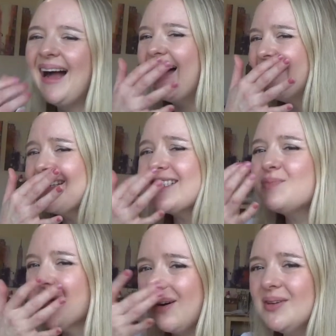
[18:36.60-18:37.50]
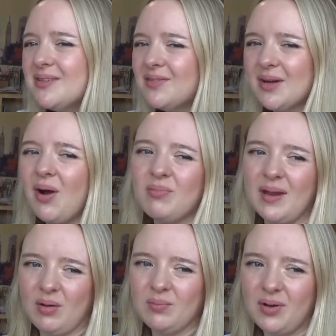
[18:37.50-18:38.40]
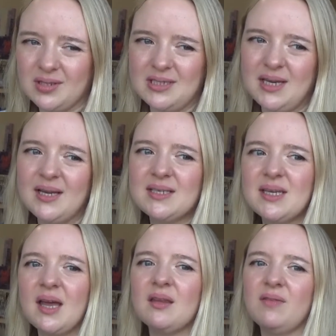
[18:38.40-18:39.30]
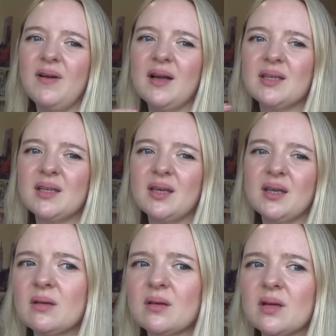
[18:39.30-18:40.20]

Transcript: I think it's just because of the comment on politics and the fact that